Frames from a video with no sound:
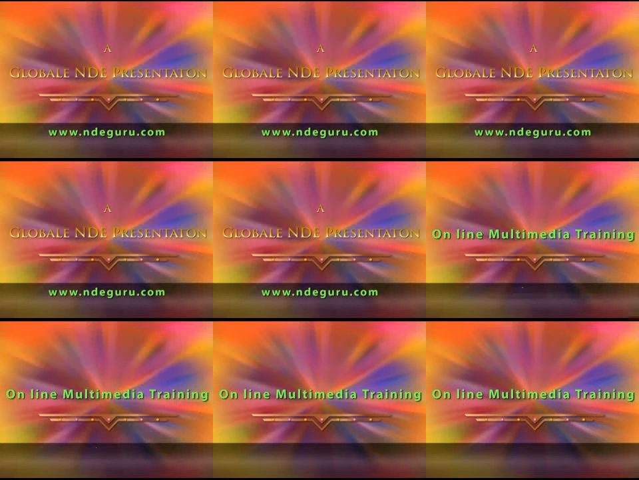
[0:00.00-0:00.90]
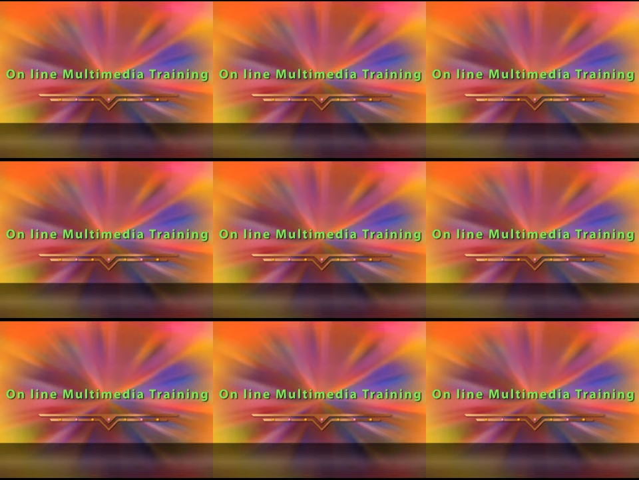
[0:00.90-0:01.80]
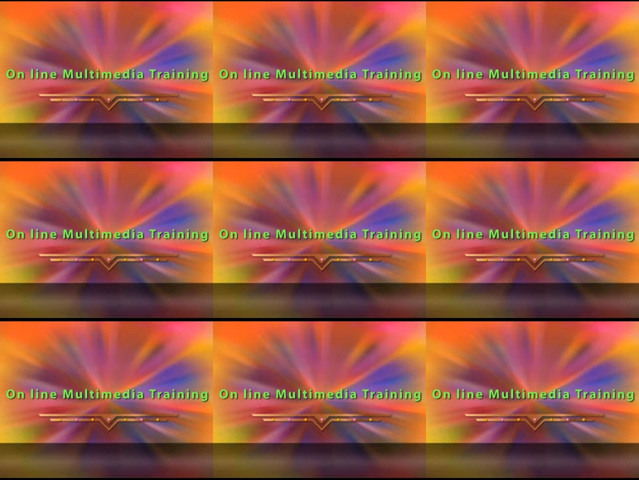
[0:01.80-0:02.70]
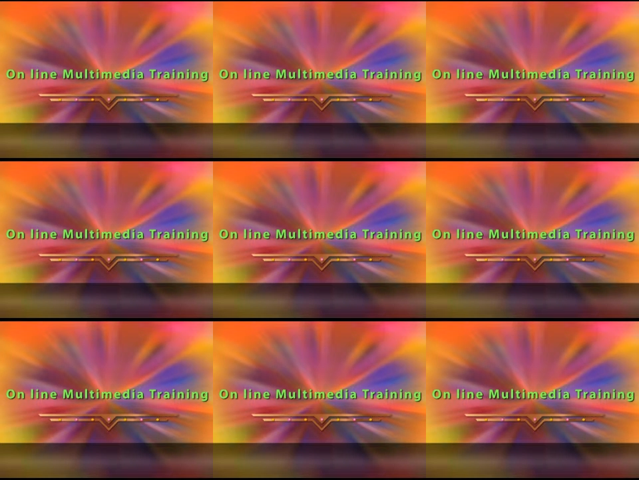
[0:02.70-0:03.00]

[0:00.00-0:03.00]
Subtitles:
(no speaker visible)